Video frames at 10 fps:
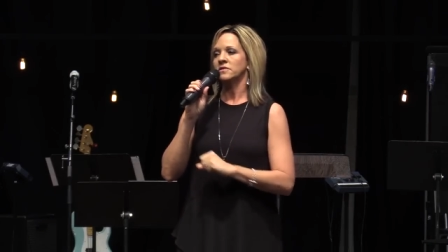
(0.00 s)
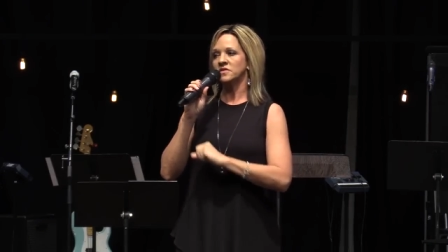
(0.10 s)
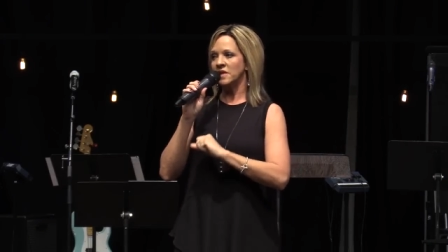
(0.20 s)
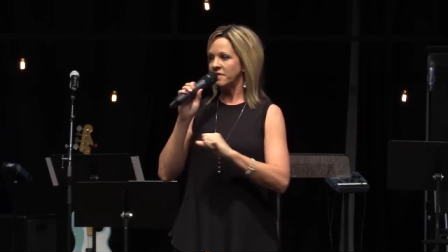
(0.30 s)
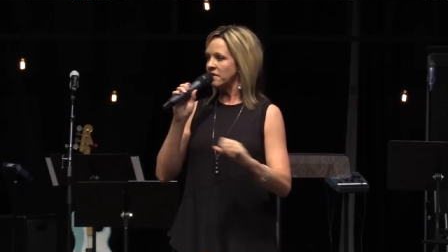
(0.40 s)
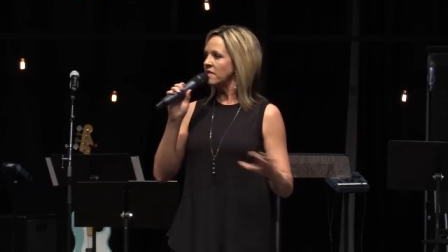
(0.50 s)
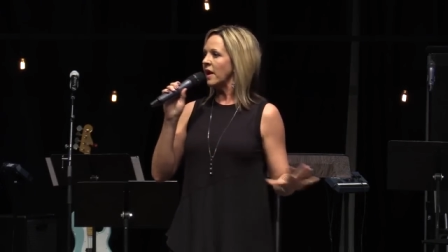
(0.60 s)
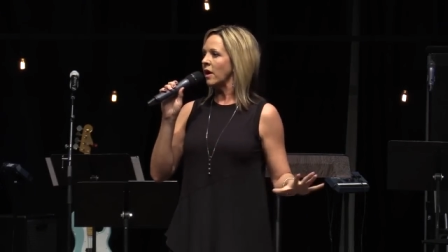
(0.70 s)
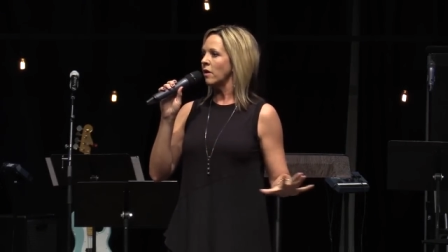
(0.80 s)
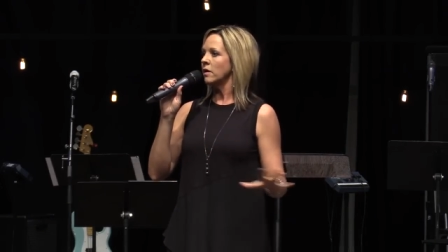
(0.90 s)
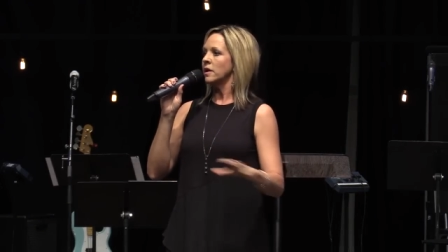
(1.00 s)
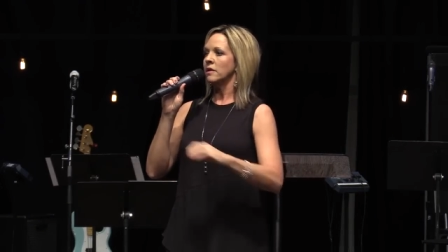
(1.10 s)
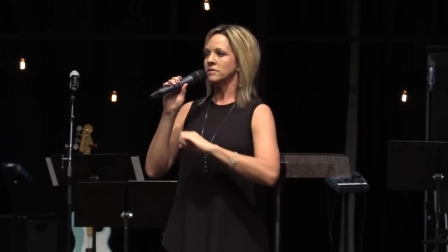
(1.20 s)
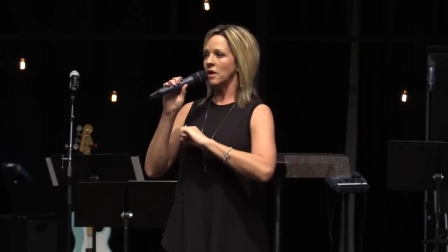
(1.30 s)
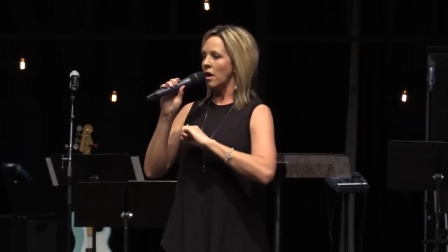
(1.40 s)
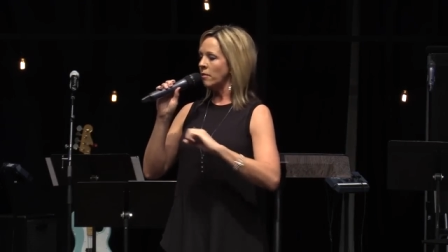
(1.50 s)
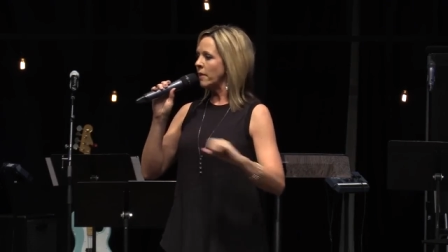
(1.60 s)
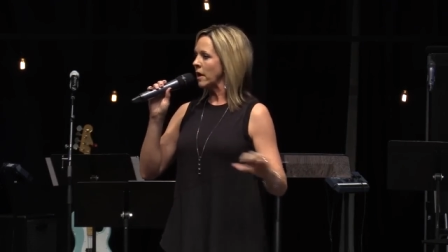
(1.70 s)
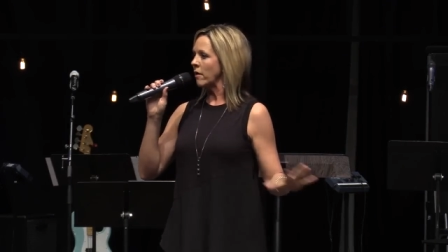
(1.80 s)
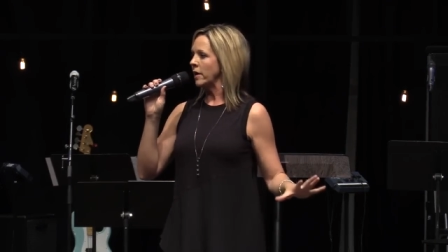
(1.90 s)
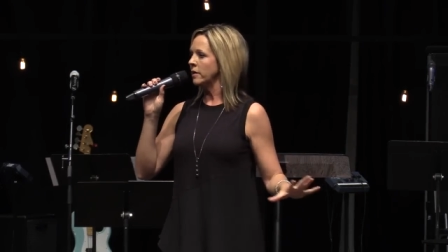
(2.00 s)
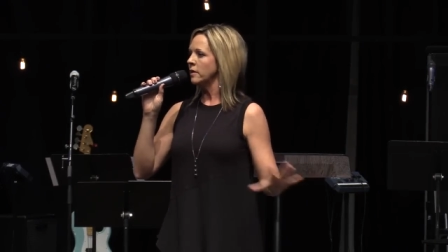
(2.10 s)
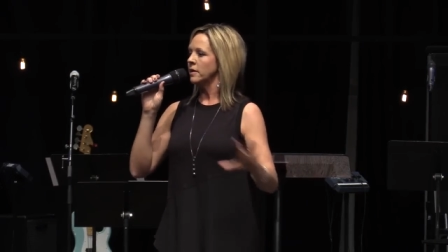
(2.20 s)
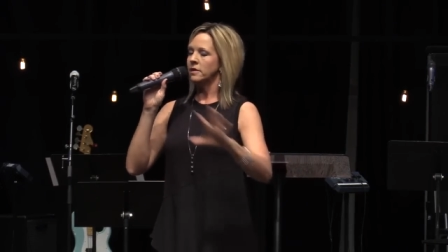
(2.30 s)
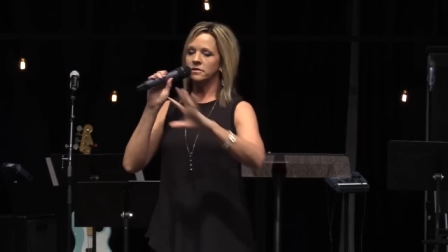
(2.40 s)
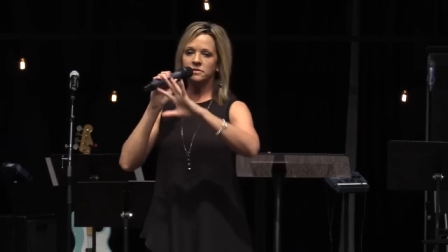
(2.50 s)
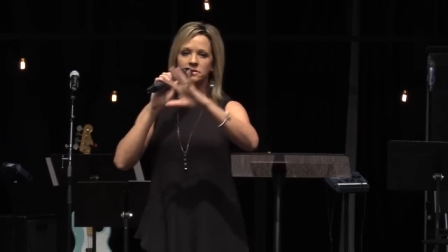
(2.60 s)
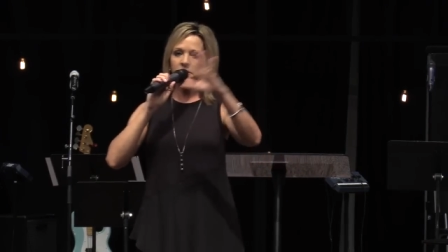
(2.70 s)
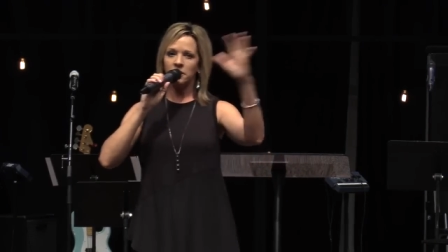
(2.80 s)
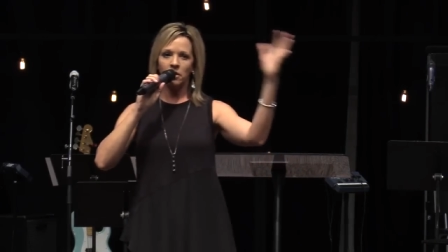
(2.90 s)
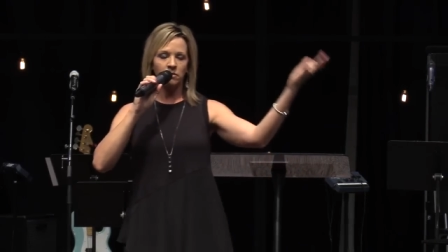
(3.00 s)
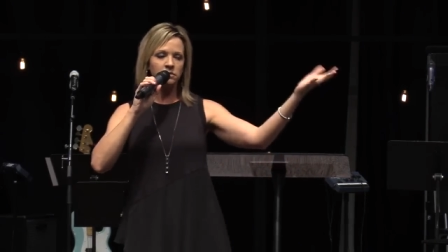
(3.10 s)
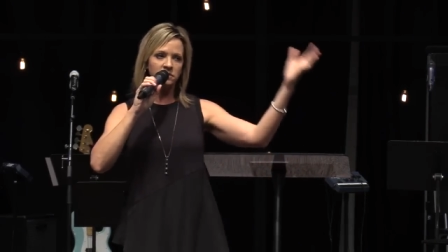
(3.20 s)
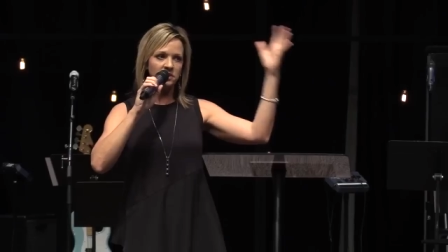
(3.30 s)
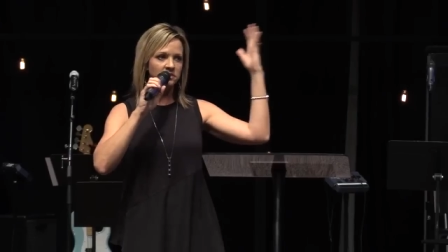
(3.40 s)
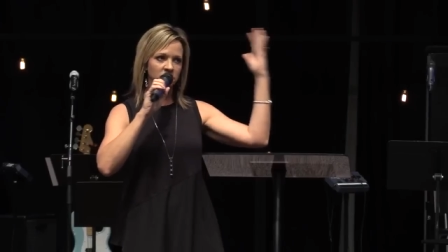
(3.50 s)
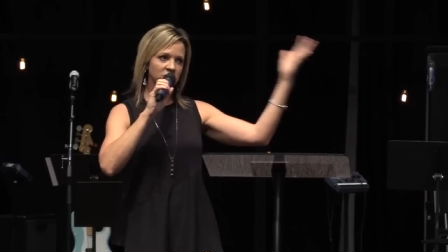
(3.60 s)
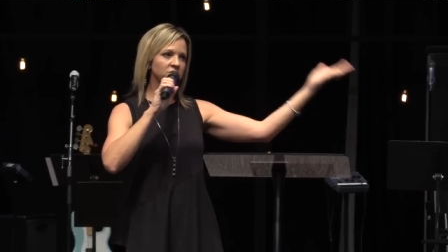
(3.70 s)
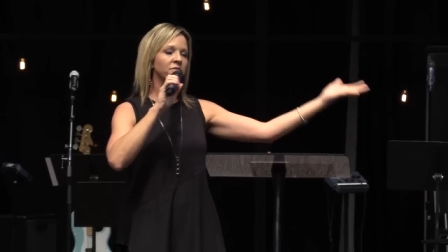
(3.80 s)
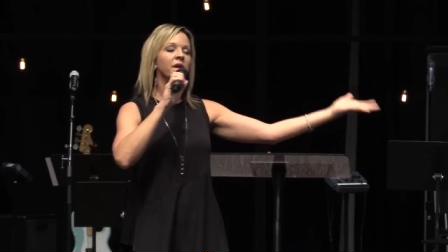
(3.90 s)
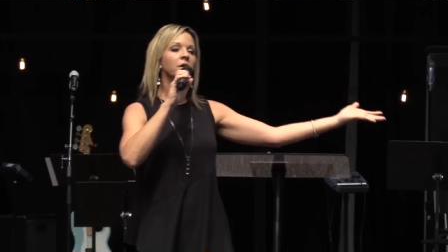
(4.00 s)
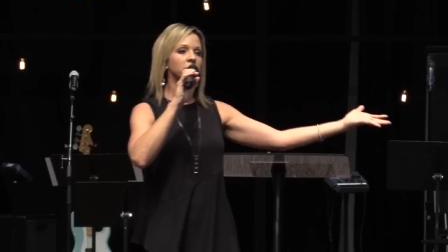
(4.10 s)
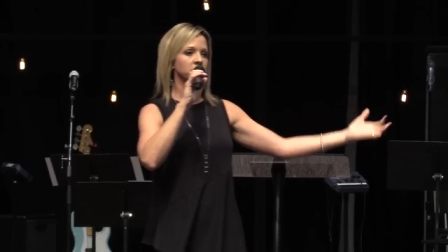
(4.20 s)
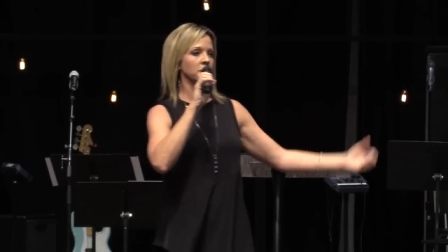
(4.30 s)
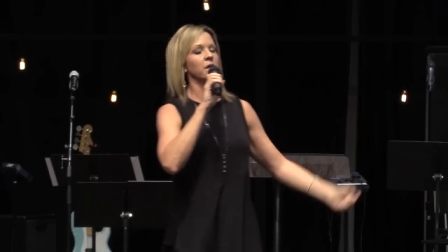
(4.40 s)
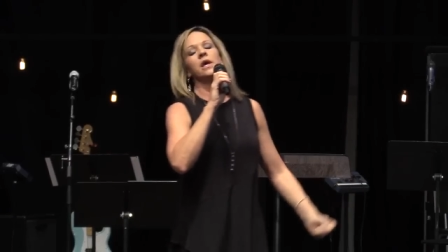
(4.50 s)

There's nothing there. It was all barren. There's you know just just fields.